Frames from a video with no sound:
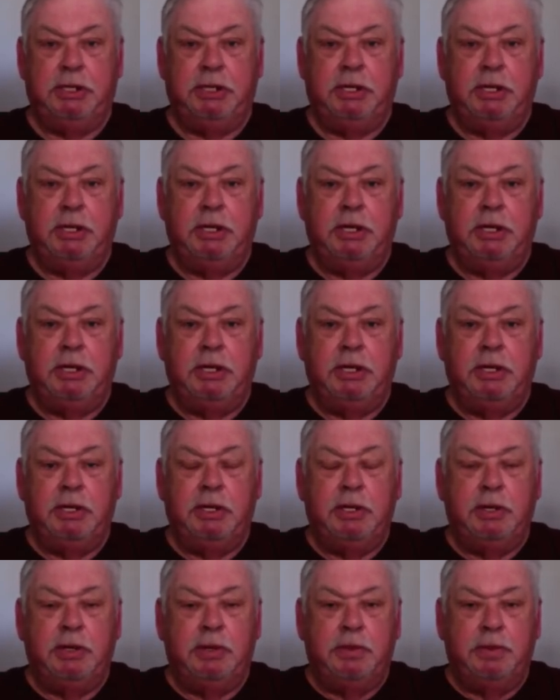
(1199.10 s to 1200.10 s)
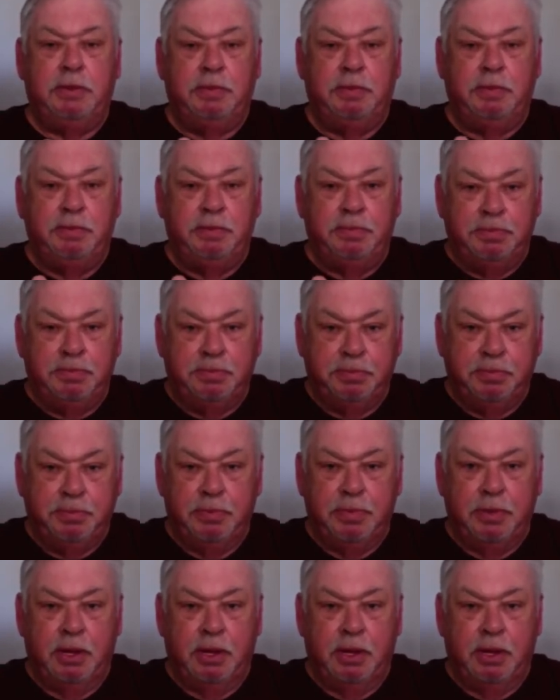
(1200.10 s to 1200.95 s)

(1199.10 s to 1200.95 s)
Nothing is said.